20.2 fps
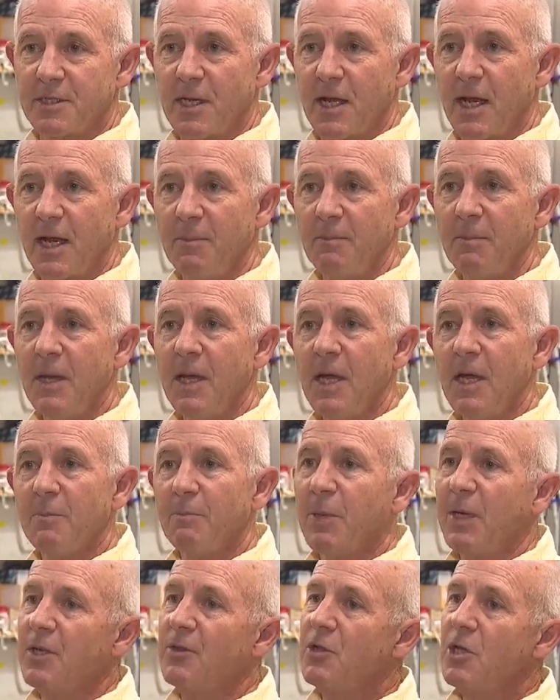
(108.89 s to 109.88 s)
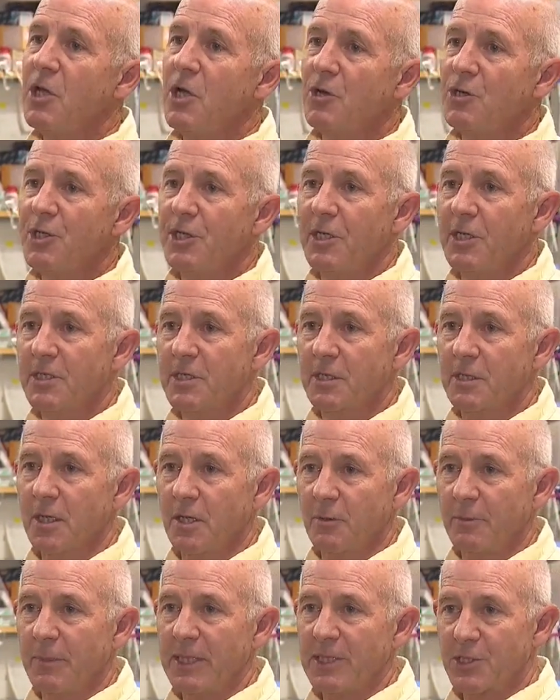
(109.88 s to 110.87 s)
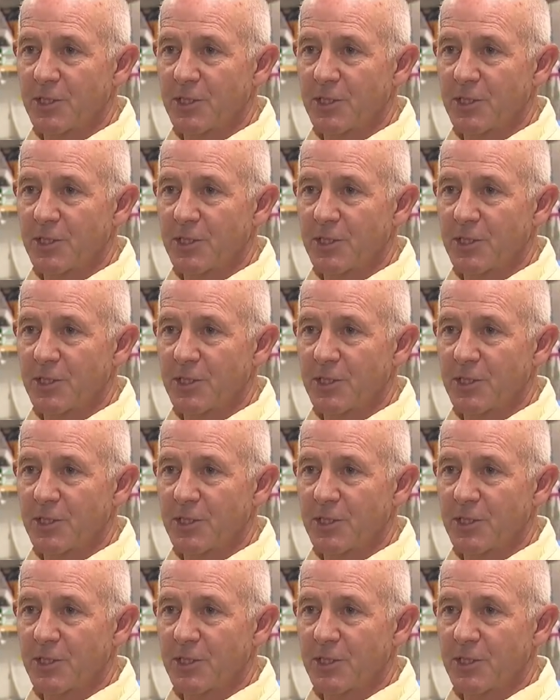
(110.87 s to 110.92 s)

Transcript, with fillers: same, but in the ocean it's a little bit